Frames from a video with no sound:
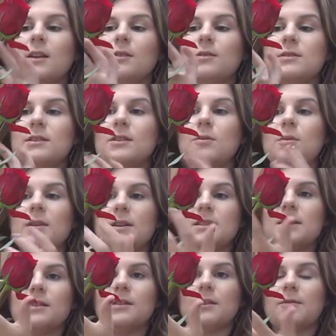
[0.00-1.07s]
you still want it
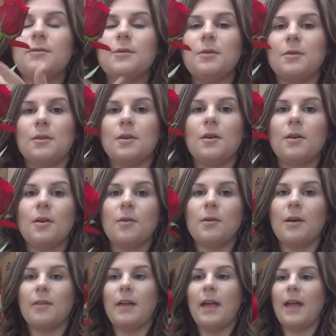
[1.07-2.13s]
to look full
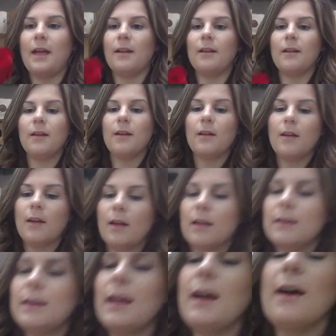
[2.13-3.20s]
around the head.
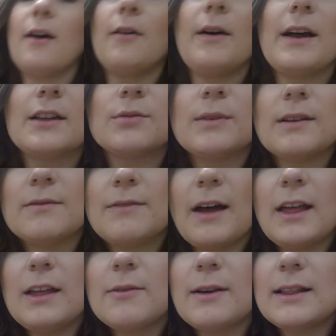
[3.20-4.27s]
Now, as we
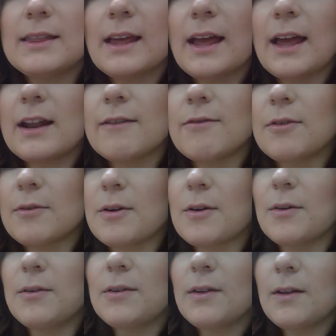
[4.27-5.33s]
evaluate the head of the
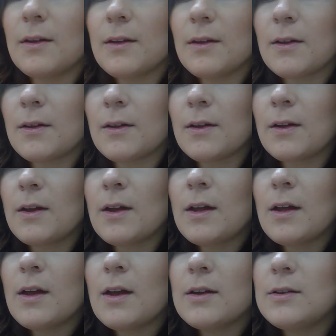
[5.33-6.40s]
rose,
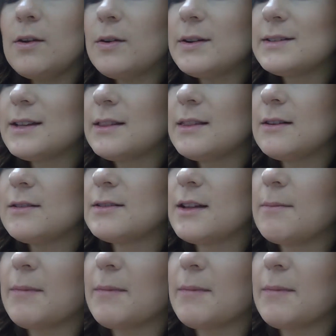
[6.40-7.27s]
notice that there's some